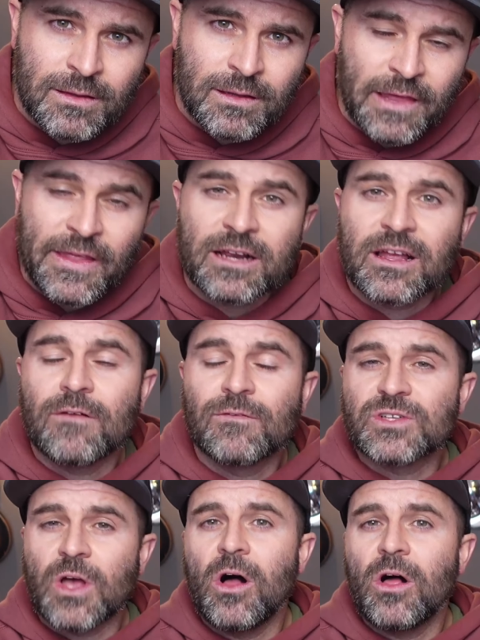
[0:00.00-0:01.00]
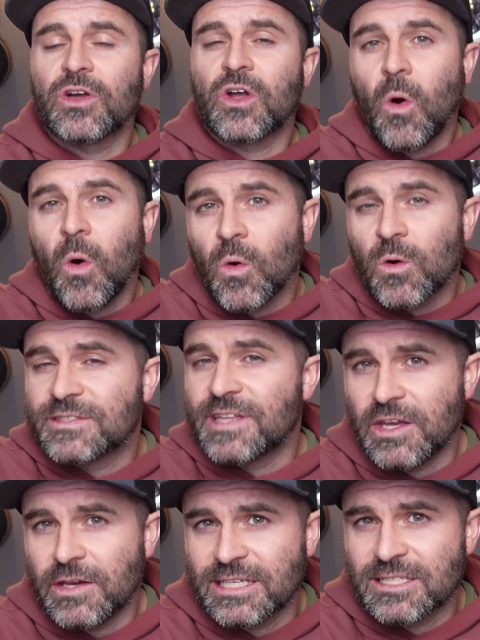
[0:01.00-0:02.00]
And that covers all the chords
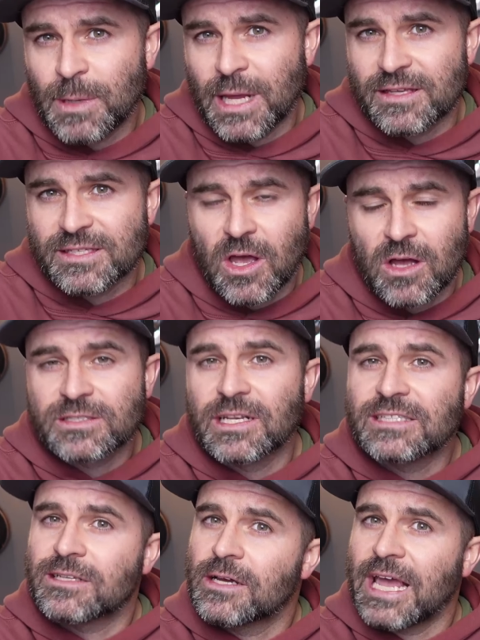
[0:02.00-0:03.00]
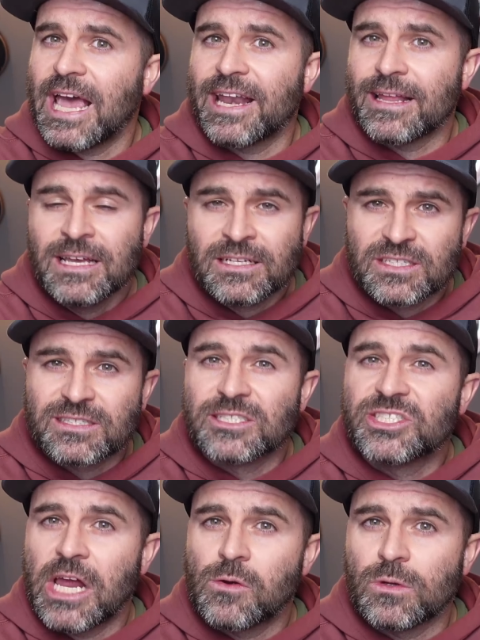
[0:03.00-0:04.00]
that you need to play the song. So let's look at just a
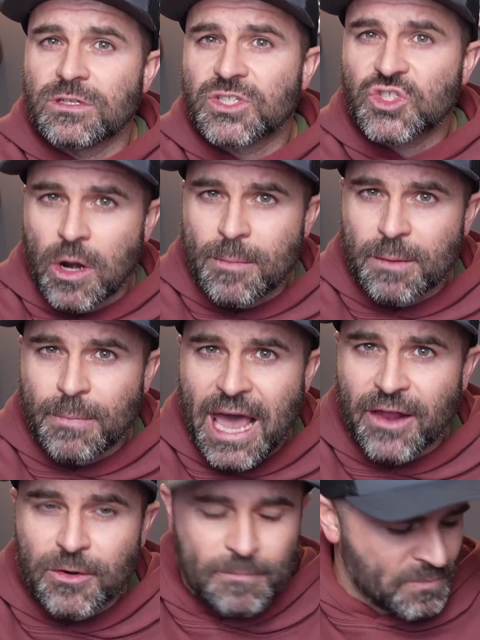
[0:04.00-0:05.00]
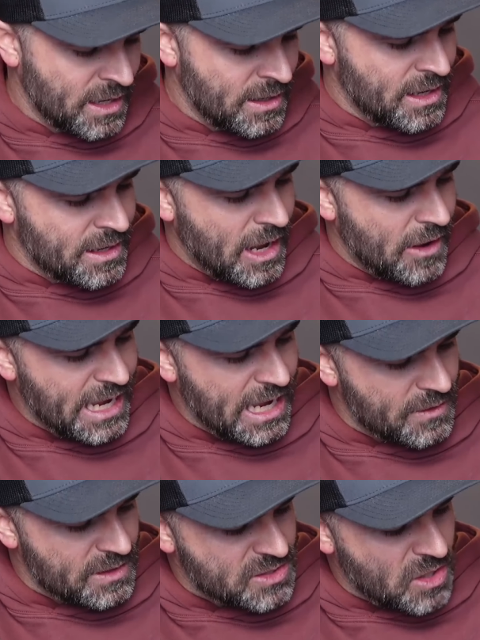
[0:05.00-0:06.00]
general strumming pattern. Now
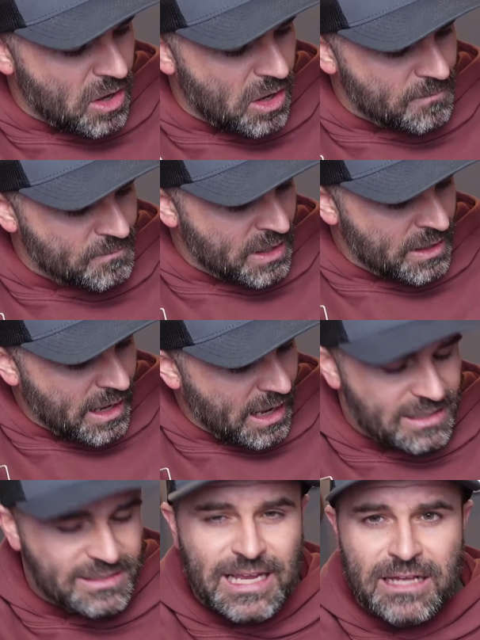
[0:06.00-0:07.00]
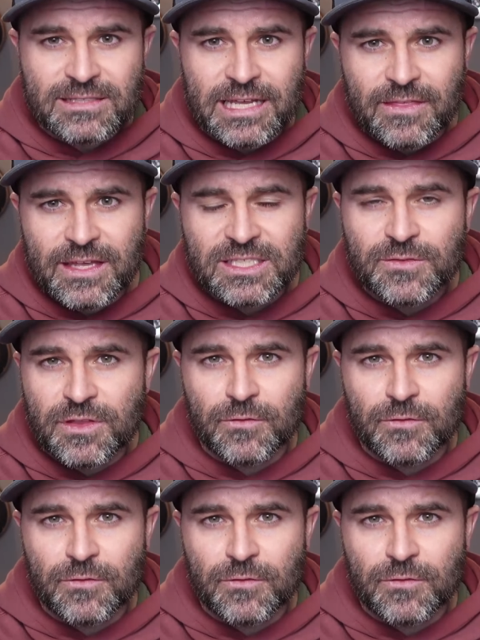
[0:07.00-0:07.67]
again, the song sounds like this for the